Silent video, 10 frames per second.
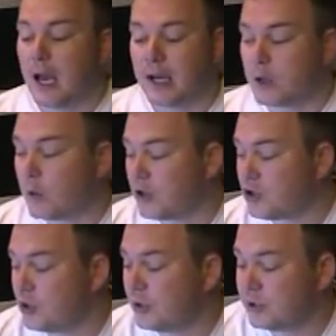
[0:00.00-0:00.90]
Any
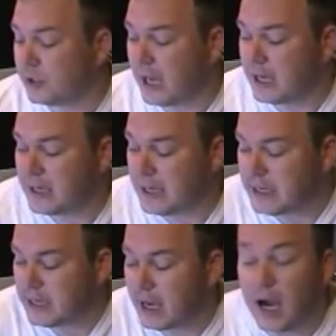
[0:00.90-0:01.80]
questions,
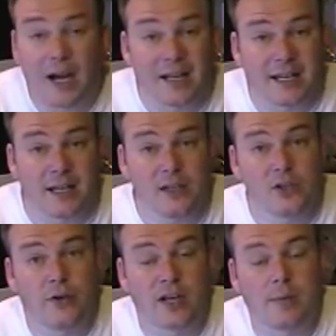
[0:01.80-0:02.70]
any uh,
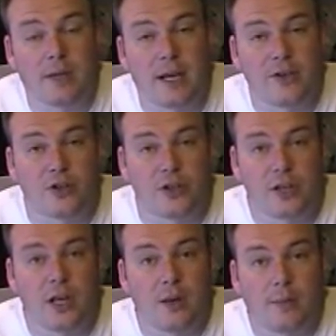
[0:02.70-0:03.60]
ideas or
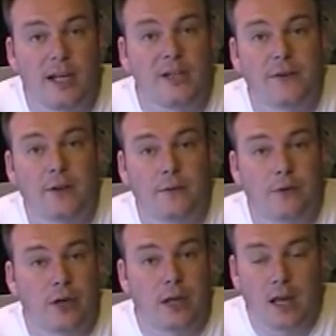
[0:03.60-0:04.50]
recommendations, please feel
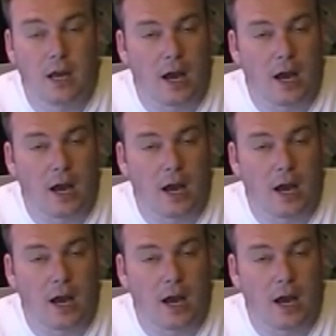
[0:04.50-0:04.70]
free.